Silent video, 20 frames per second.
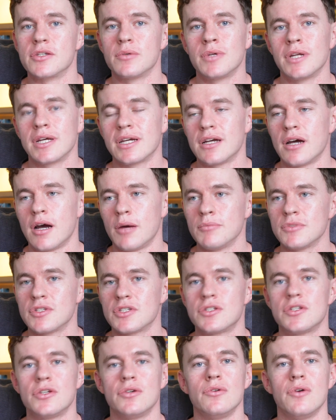So when it
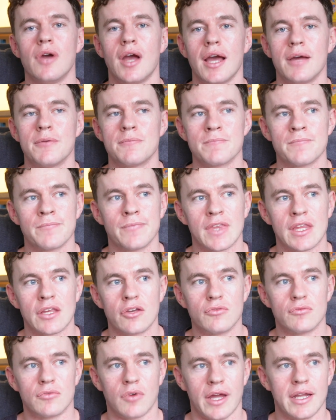comes to
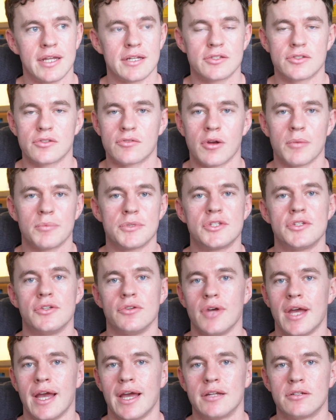writing scripts
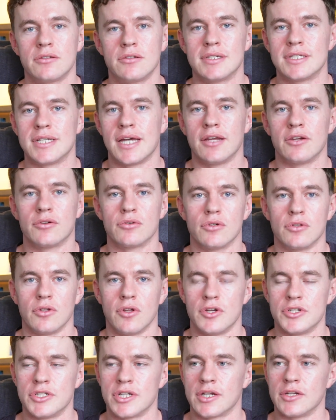to handle data or
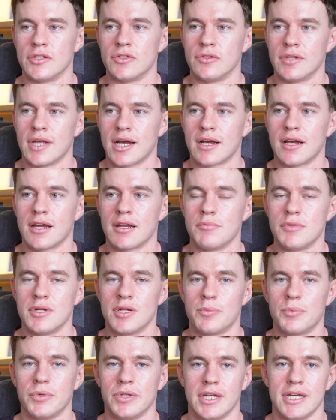logic and do that kind of
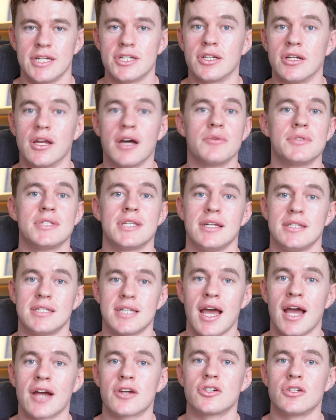manipulation, I would say it's
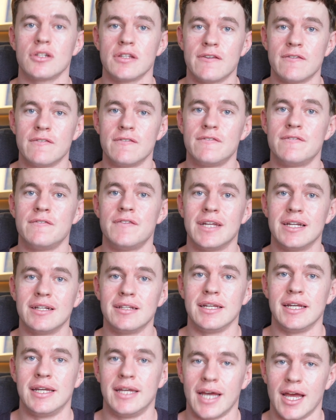actually
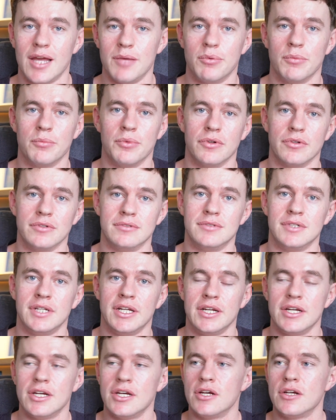fairly capable.
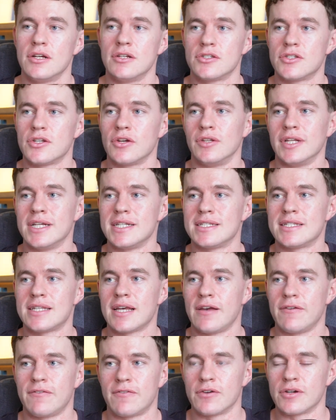So let's
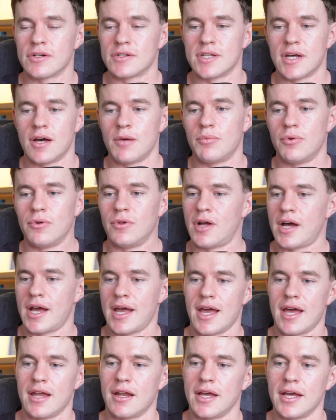say, for example, I
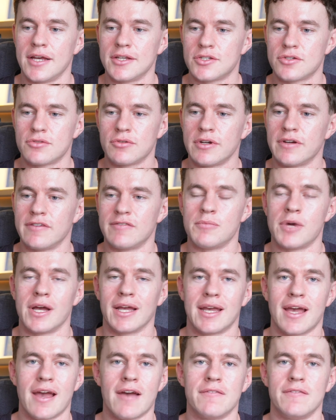had a history of my
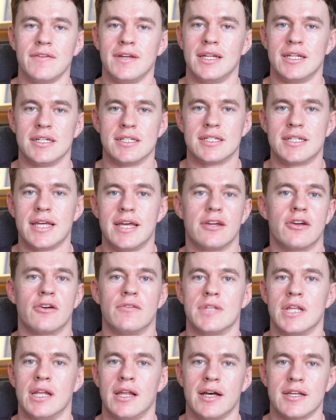caffeine intake
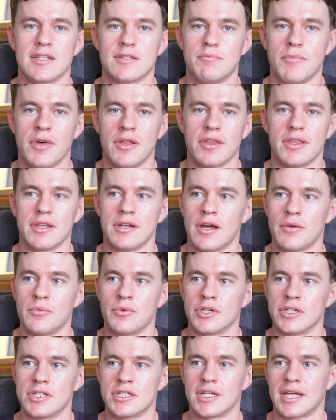over the last month, and I
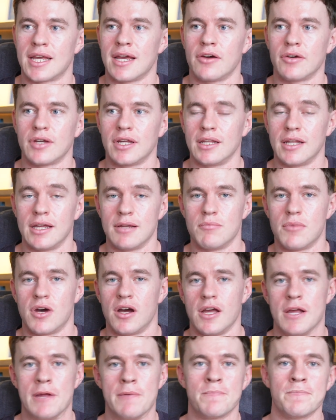wanted to calculate
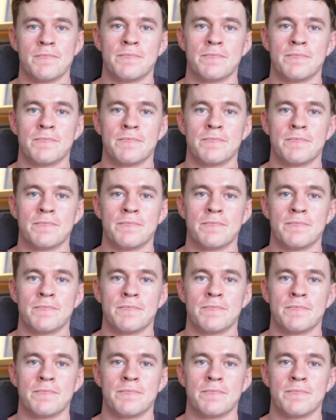my